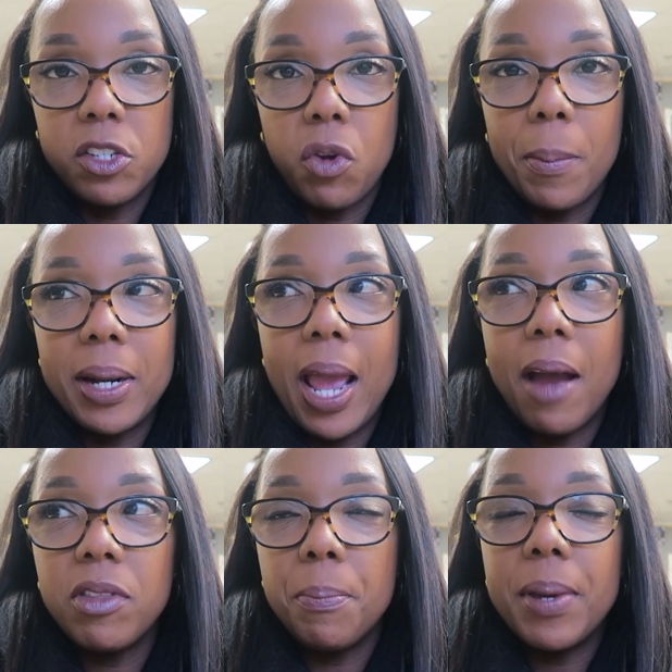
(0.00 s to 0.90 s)
So I'm gonna
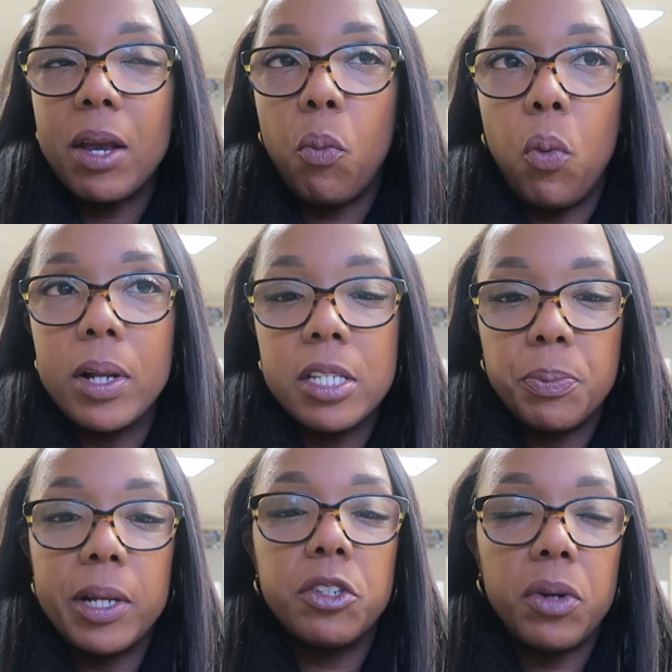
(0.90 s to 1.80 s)
have them pick one
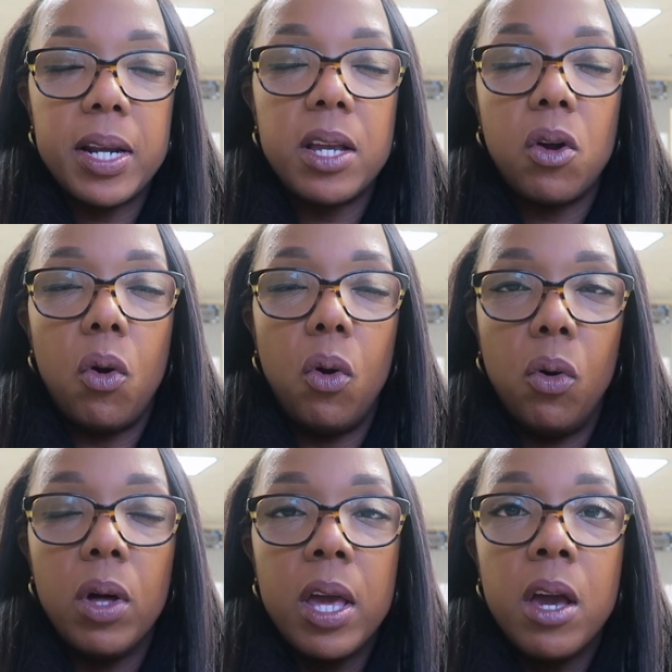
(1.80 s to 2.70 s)
spring training
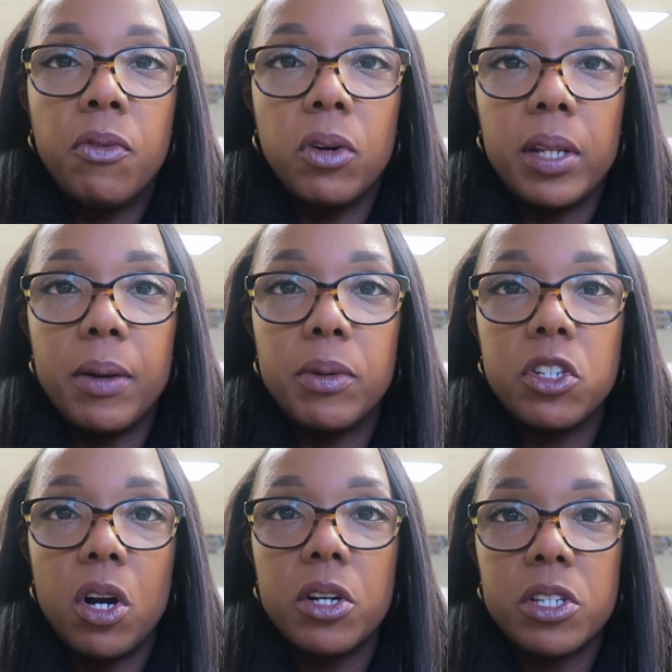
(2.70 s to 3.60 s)
goal for language
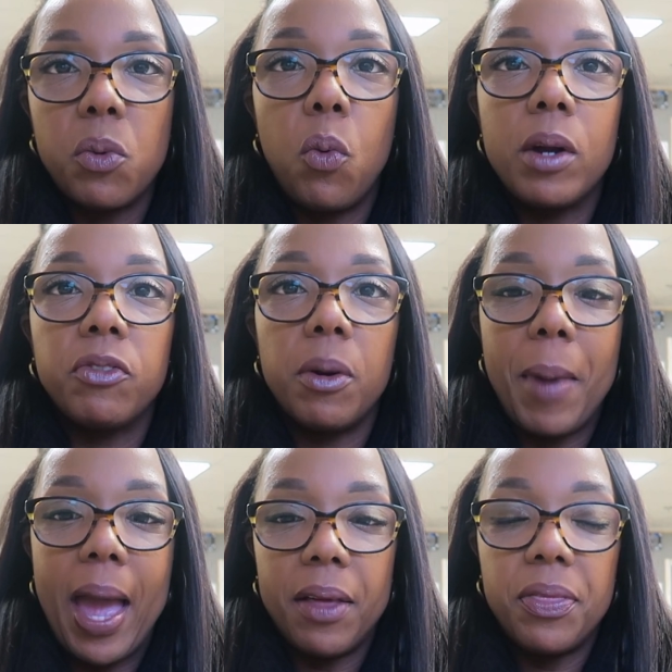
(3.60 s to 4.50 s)
arts, one for
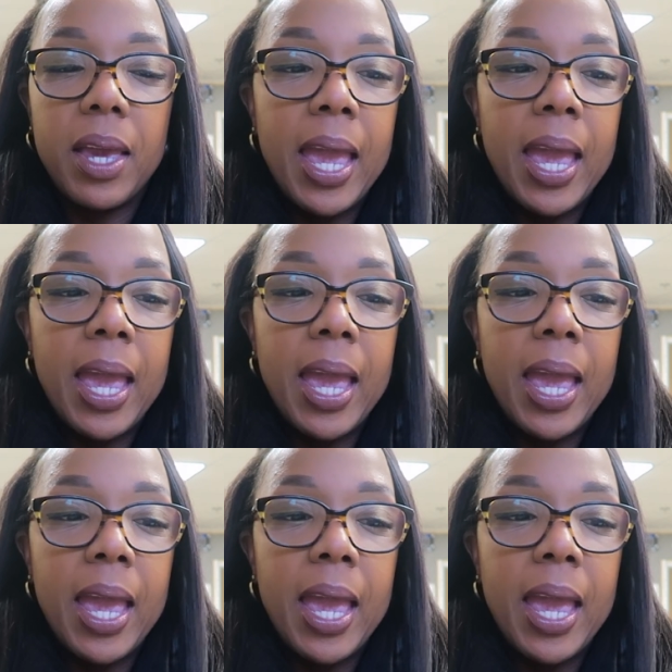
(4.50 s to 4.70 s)
math.